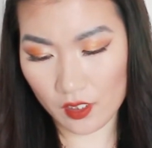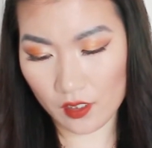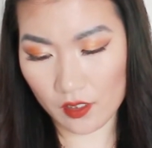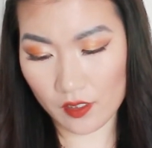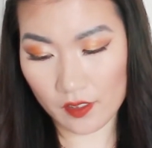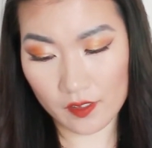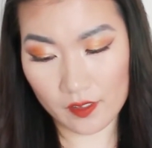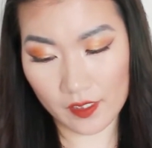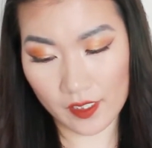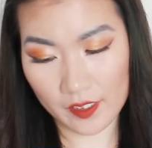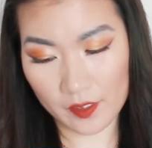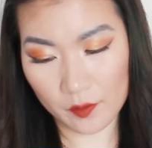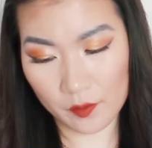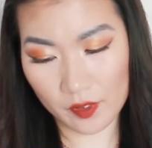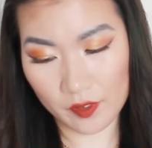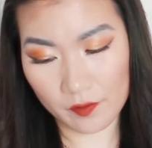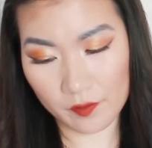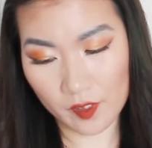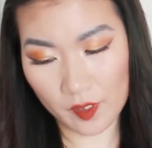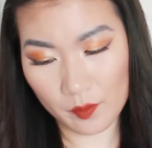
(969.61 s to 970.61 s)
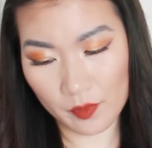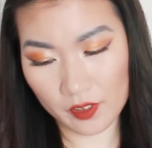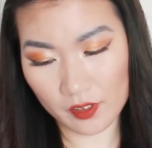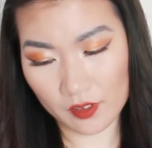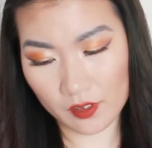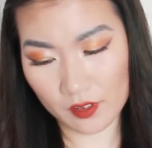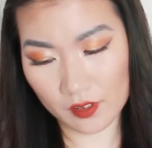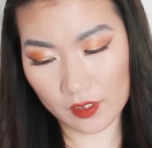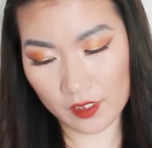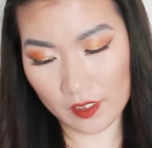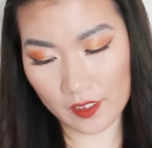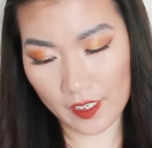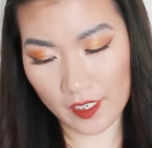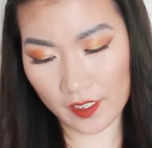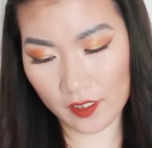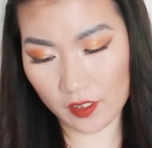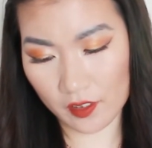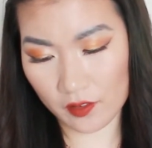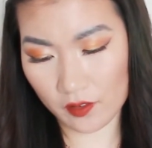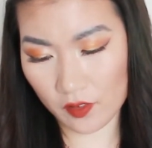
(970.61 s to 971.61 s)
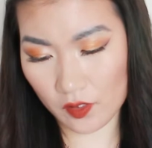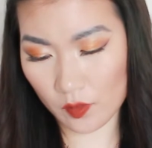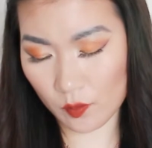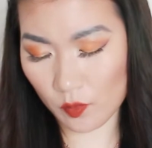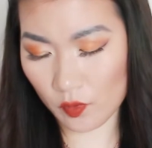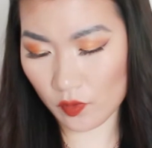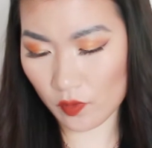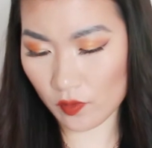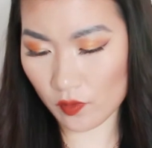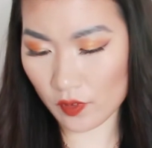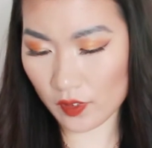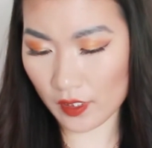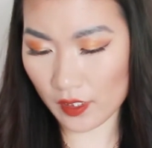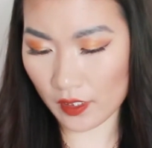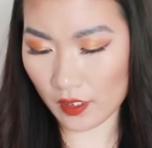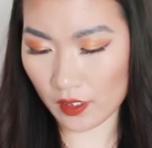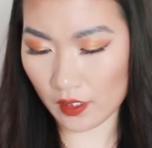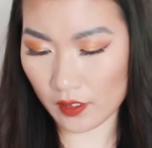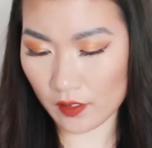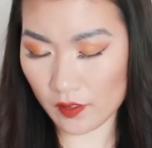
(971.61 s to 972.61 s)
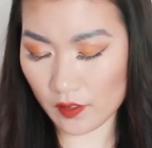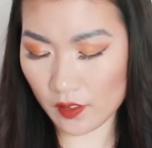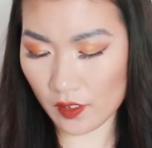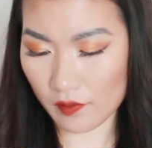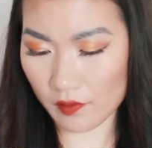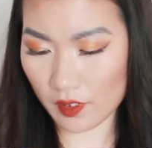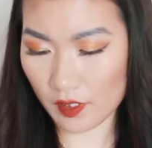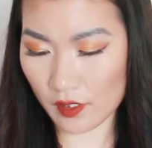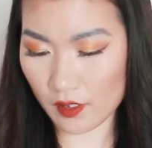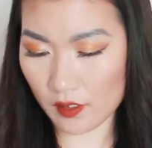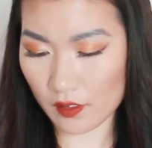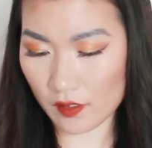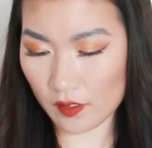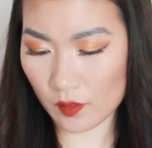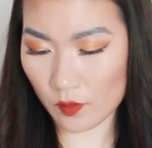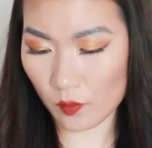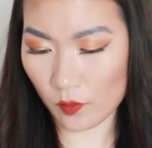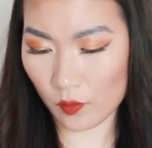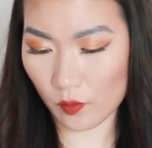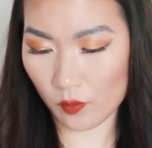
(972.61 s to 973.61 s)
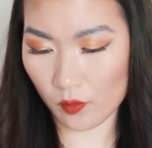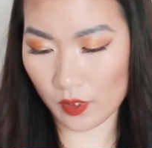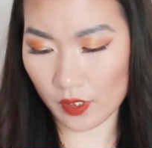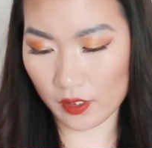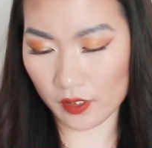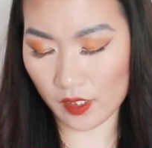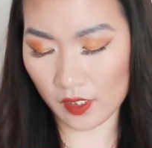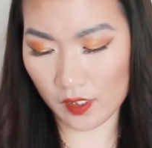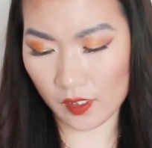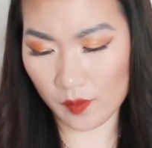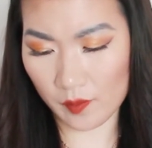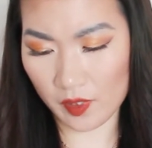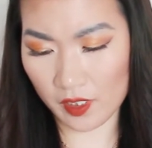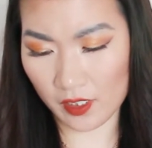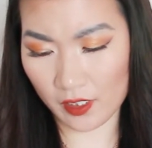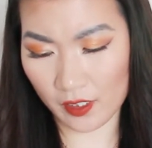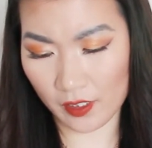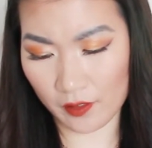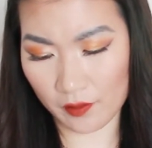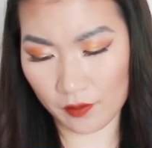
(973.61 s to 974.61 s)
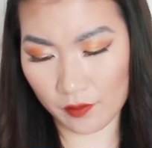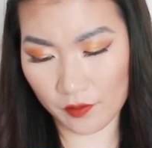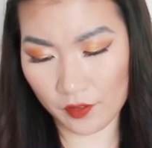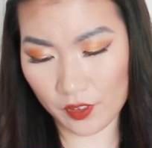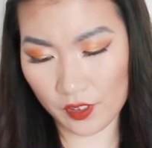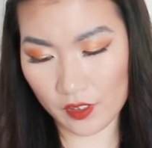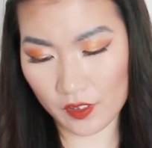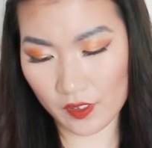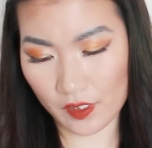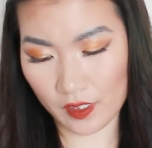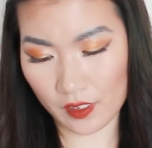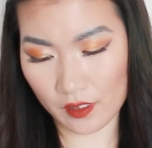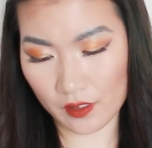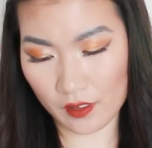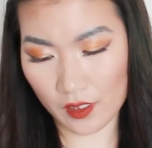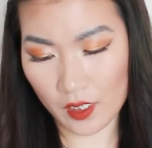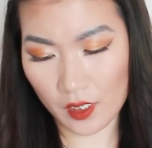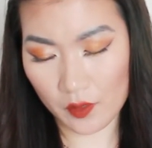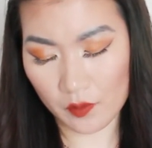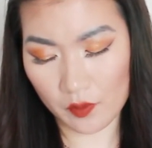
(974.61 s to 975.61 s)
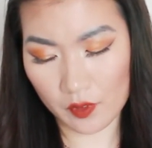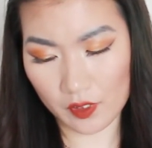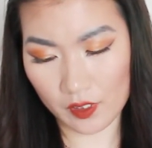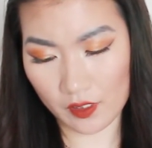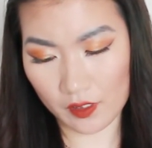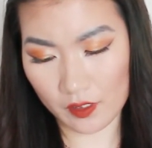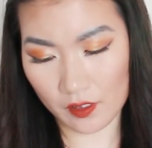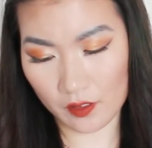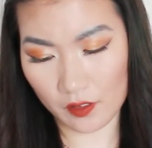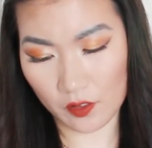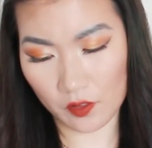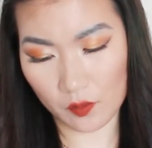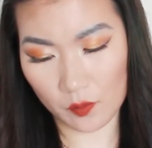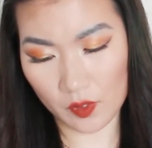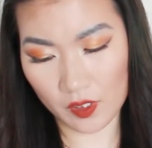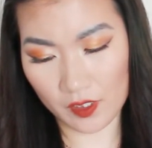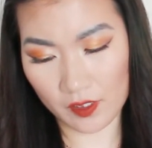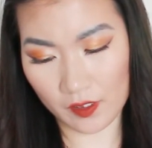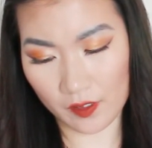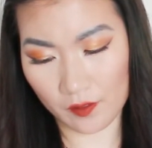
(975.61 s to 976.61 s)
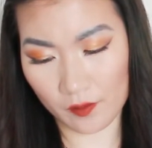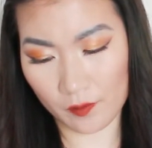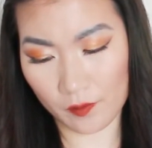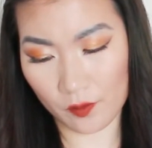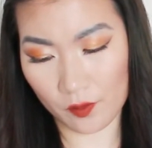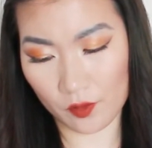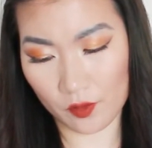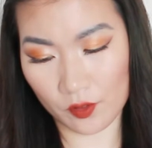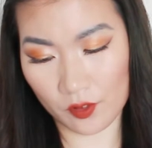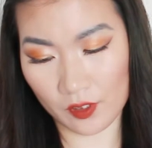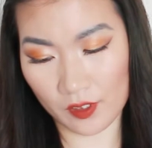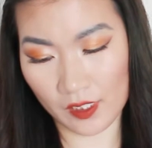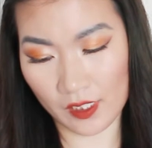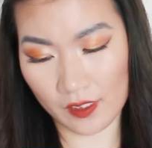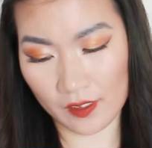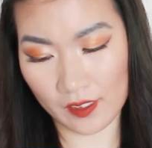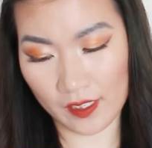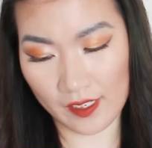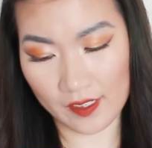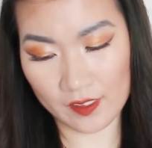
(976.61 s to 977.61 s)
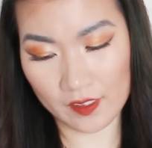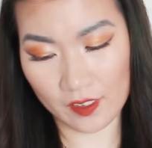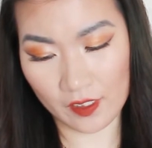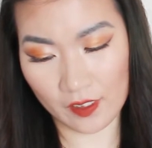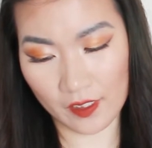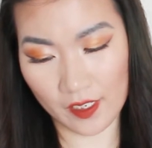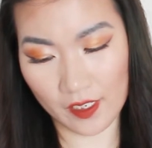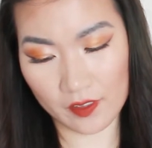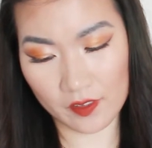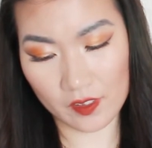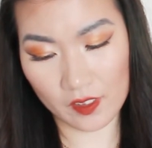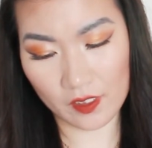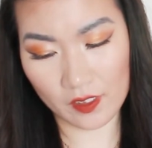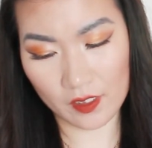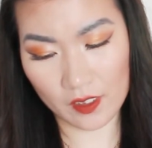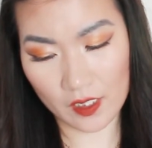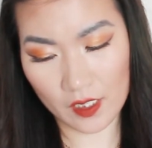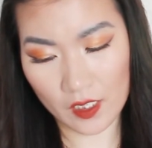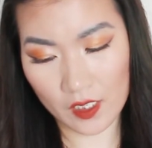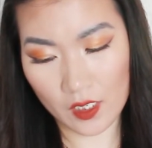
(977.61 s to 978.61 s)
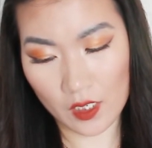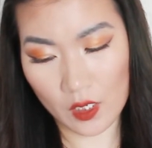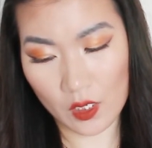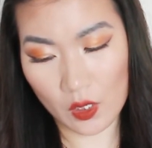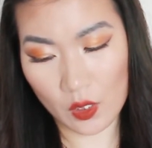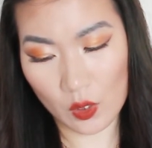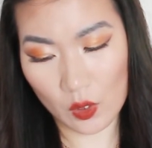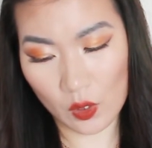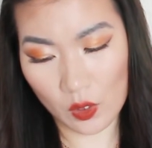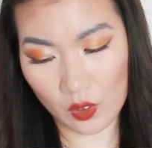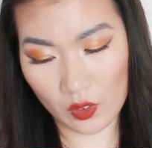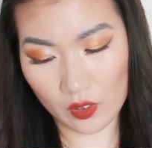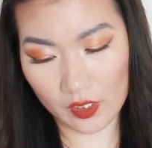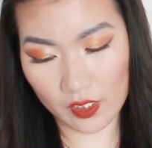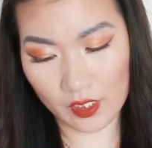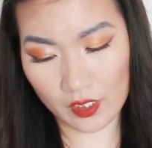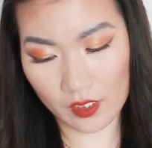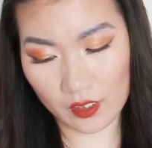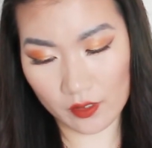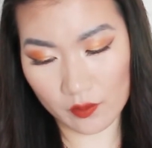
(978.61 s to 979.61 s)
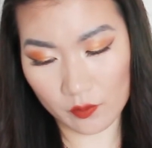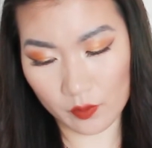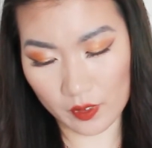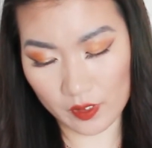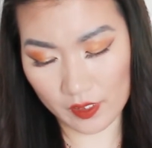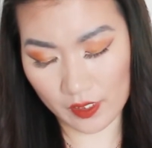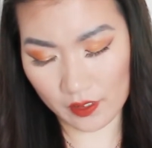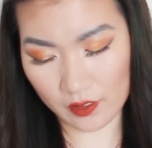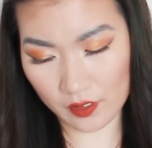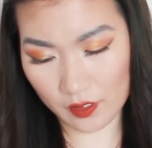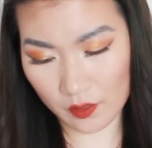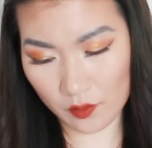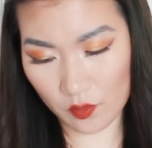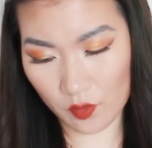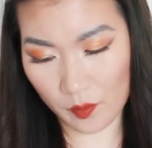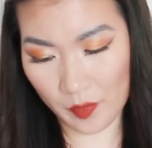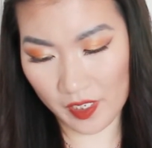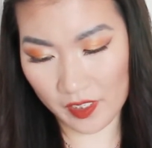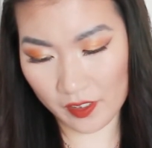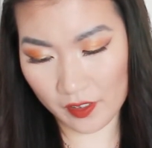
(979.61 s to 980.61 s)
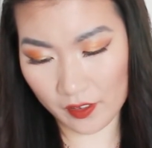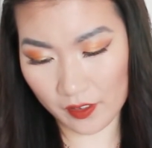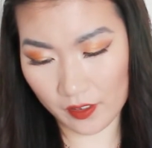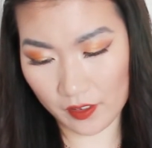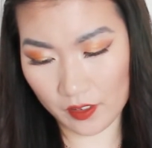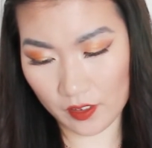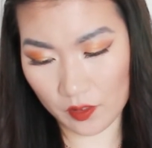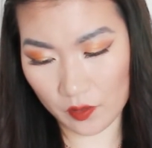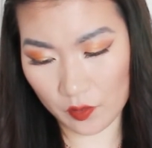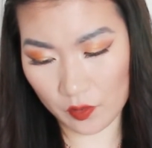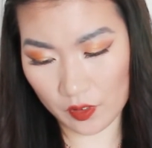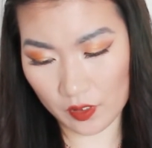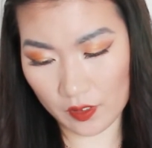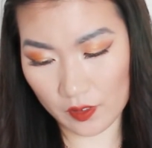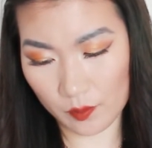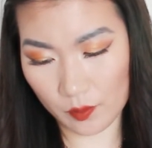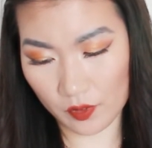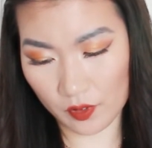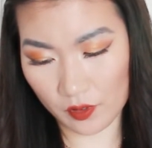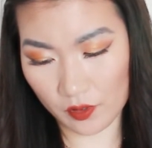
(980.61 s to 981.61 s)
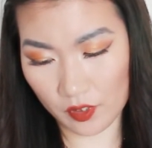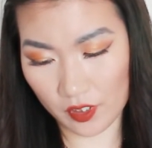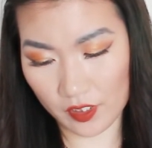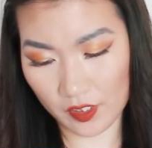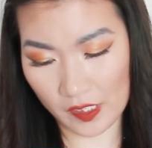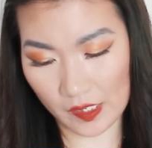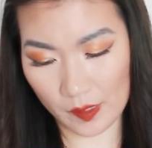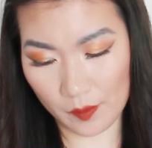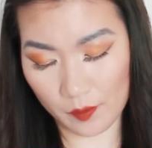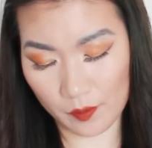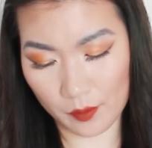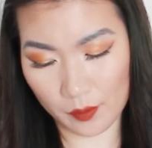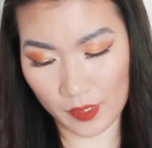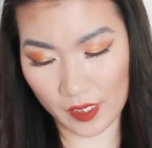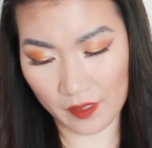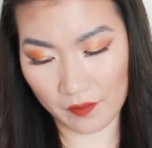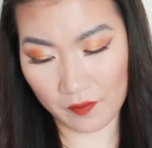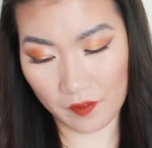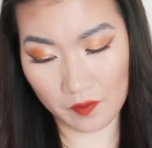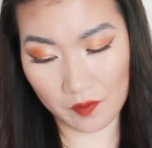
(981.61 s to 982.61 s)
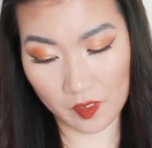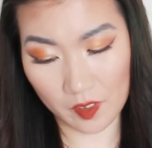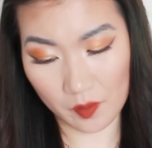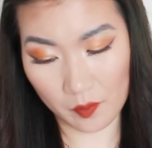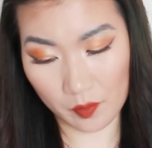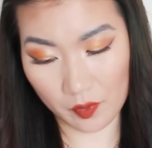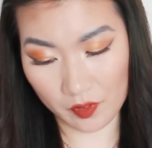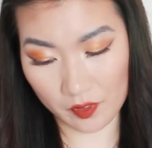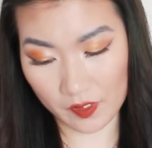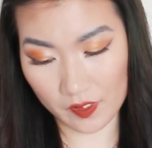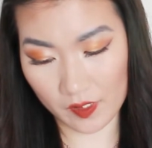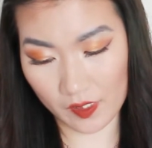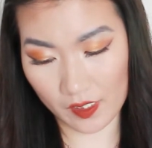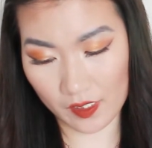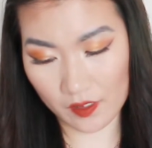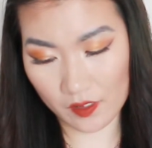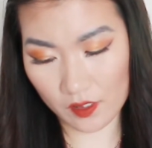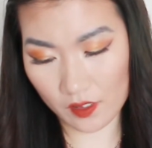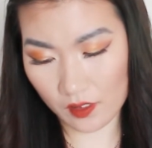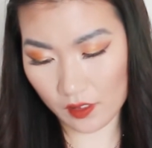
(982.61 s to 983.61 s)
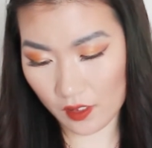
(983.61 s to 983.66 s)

This lightweight formula detangles, smooths, and softens while eliminating frizz and resists humidity for long-lasting, healthy looking result. Dramatically decrease blow dry time by 50%.